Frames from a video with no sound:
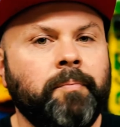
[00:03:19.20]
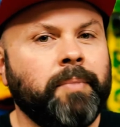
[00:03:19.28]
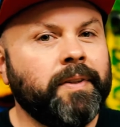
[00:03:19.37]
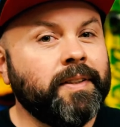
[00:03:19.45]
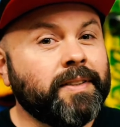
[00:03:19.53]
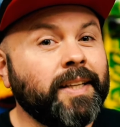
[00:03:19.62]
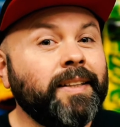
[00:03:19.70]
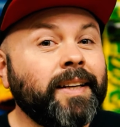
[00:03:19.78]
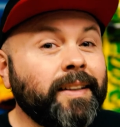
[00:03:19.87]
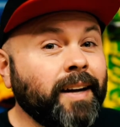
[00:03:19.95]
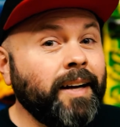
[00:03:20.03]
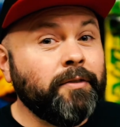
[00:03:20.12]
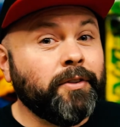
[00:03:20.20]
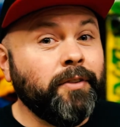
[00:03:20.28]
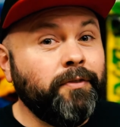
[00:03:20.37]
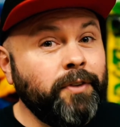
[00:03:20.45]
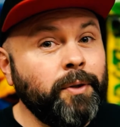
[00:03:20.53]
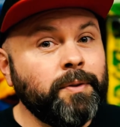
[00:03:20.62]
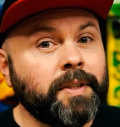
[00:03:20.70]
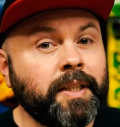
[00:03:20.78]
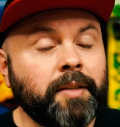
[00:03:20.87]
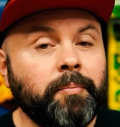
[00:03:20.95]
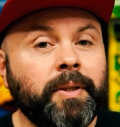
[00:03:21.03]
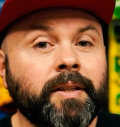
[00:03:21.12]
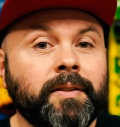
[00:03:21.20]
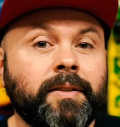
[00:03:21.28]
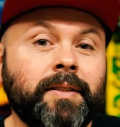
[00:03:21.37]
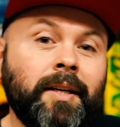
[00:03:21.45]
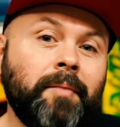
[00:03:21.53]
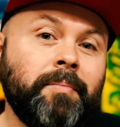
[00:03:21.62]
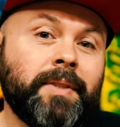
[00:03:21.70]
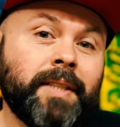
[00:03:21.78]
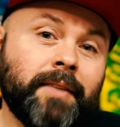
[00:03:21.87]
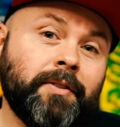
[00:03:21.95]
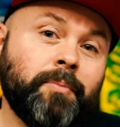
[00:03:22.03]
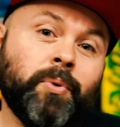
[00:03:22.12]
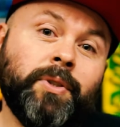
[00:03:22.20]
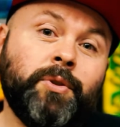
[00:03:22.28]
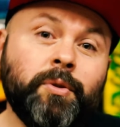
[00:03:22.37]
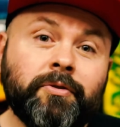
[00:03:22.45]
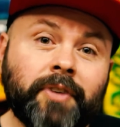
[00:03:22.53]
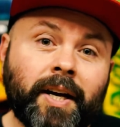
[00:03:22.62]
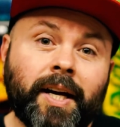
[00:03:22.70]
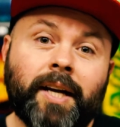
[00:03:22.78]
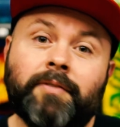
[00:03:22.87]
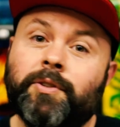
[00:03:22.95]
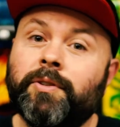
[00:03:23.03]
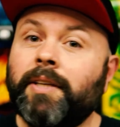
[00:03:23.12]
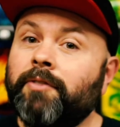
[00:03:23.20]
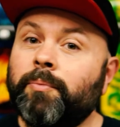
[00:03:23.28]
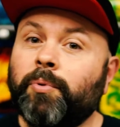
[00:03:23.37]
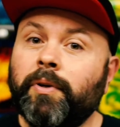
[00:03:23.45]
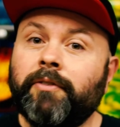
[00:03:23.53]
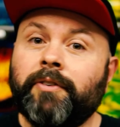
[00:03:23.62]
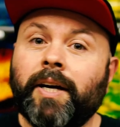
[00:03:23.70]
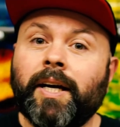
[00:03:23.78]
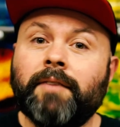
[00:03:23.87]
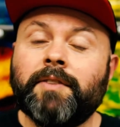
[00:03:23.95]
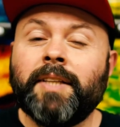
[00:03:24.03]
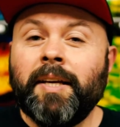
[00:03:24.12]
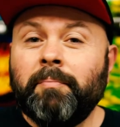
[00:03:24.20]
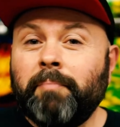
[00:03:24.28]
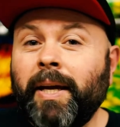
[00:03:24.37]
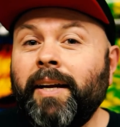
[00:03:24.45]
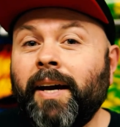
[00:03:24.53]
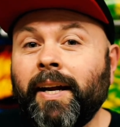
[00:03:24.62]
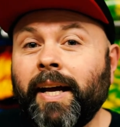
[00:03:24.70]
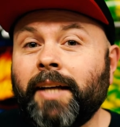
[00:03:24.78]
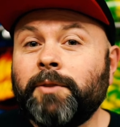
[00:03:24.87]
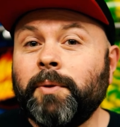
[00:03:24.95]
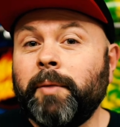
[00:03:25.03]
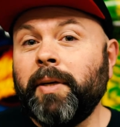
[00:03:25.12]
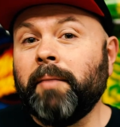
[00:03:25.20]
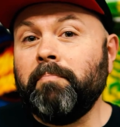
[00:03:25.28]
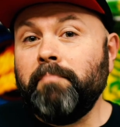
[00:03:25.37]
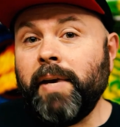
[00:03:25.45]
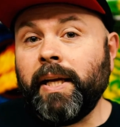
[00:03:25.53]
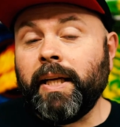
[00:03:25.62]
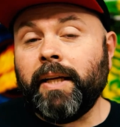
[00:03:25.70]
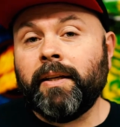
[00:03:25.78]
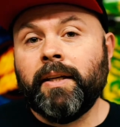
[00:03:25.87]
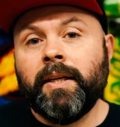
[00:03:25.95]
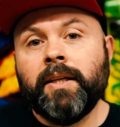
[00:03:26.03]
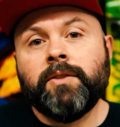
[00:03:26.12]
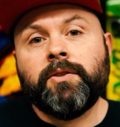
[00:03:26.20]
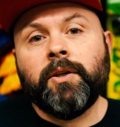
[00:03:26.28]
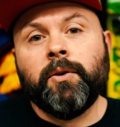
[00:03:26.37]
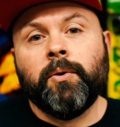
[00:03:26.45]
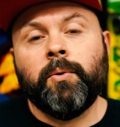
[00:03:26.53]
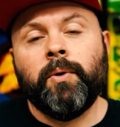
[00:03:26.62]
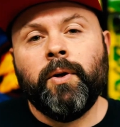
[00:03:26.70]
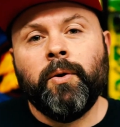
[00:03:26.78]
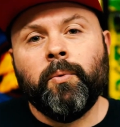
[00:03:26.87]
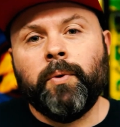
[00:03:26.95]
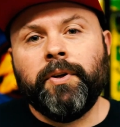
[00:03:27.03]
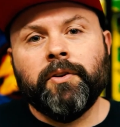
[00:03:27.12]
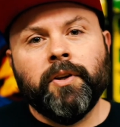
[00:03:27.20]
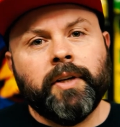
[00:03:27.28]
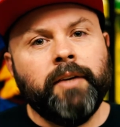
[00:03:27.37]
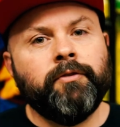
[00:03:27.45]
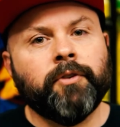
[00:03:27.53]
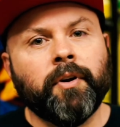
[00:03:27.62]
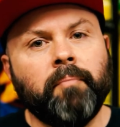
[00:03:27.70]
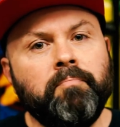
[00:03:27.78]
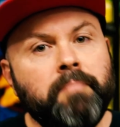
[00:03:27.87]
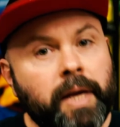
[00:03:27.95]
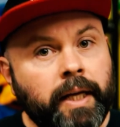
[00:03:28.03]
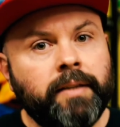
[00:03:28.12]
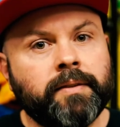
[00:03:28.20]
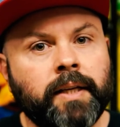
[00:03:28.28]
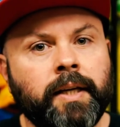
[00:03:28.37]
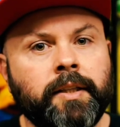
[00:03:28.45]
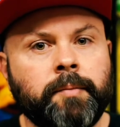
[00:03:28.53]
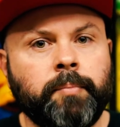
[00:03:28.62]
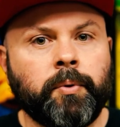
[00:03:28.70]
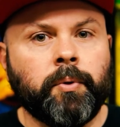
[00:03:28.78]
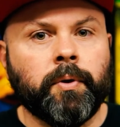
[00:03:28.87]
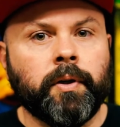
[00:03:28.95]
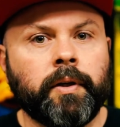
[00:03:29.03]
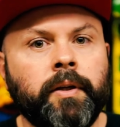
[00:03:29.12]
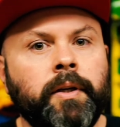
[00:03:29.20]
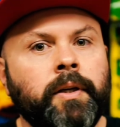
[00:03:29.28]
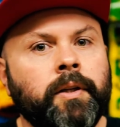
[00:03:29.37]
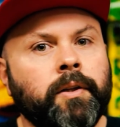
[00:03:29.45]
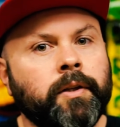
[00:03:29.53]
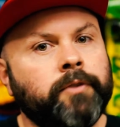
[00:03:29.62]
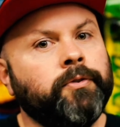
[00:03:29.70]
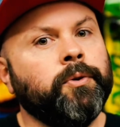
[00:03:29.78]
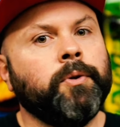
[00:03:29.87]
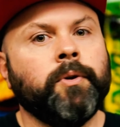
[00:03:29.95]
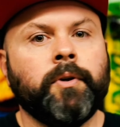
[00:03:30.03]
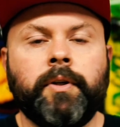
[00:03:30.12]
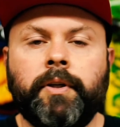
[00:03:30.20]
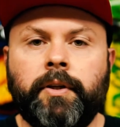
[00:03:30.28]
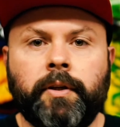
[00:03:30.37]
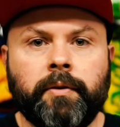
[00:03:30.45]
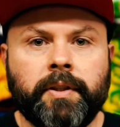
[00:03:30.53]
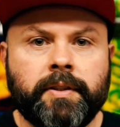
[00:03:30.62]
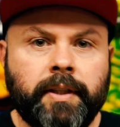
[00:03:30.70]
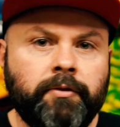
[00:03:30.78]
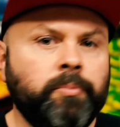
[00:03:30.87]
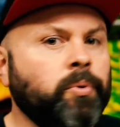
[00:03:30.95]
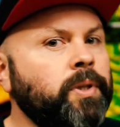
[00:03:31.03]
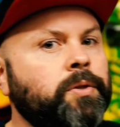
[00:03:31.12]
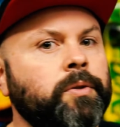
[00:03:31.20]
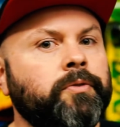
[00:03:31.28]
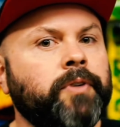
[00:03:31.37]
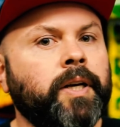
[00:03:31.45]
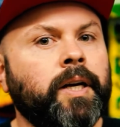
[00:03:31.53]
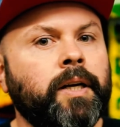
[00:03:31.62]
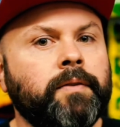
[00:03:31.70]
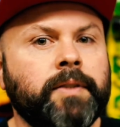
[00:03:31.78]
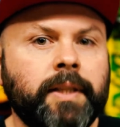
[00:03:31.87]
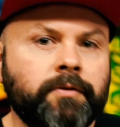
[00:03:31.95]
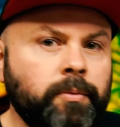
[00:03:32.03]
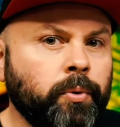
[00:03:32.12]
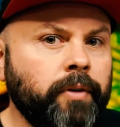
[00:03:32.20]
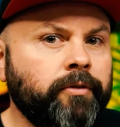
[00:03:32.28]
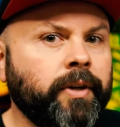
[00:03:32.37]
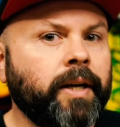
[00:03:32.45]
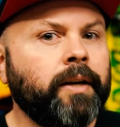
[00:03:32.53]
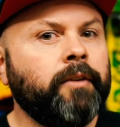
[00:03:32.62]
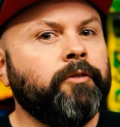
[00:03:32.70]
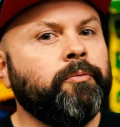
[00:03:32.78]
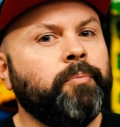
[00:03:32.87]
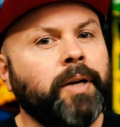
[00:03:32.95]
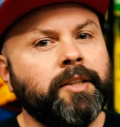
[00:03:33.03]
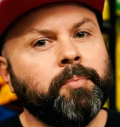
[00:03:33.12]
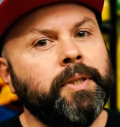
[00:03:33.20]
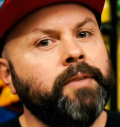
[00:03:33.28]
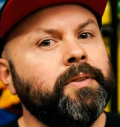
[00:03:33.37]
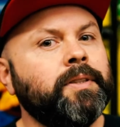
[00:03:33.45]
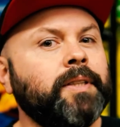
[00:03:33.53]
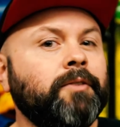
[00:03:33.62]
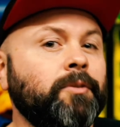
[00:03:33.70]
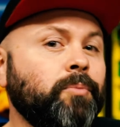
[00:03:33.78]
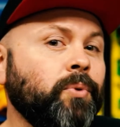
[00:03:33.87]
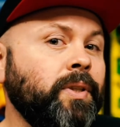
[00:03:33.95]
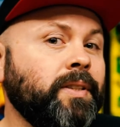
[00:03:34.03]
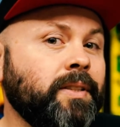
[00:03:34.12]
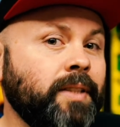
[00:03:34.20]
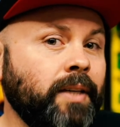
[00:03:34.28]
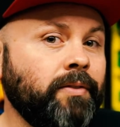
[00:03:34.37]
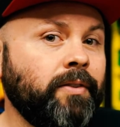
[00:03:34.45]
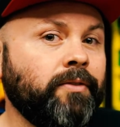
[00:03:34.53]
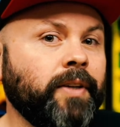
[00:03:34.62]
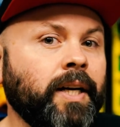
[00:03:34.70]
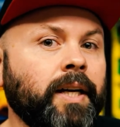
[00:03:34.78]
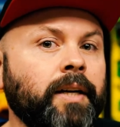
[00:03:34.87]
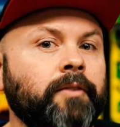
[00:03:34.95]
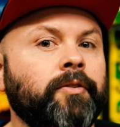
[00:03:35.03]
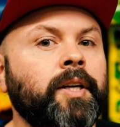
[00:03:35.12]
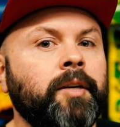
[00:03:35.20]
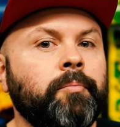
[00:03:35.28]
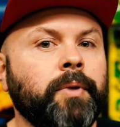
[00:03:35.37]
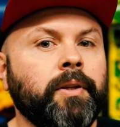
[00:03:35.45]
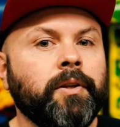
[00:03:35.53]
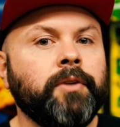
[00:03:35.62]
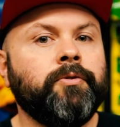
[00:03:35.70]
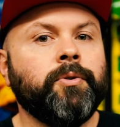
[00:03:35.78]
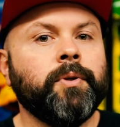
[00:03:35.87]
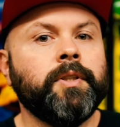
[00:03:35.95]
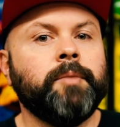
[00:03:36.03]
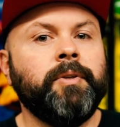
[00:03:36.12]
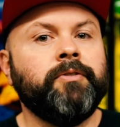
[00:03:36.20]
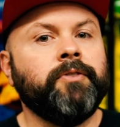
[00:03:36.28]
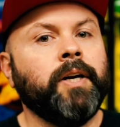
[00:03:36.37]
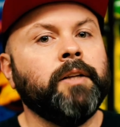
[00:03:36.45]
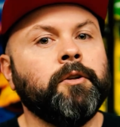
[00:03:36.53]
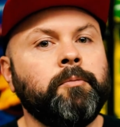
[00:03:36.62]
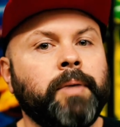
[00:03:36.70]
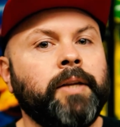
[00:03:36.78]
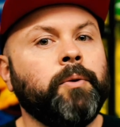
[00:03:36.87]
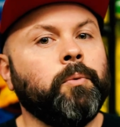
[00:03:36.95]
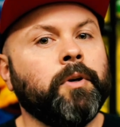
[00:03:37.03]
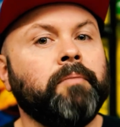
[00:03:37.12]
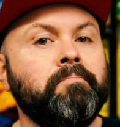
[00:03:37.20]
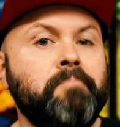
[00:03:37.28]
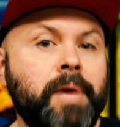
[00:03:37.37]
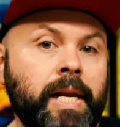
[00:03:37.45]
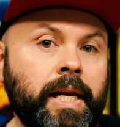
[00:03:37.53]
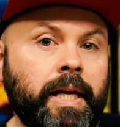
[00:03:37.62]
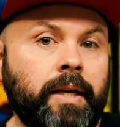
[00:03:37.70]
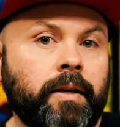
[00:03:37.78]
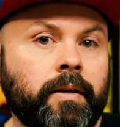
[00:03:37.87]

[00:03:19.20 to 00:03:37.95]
But this can get kind of confusing because some 7.25s or 7.5s may not actually be a mini. So when you're looking for a mini size board, look for, you know, the 7.25, 7.5, possibly even 7.75, but look for it to be followed by the word mini.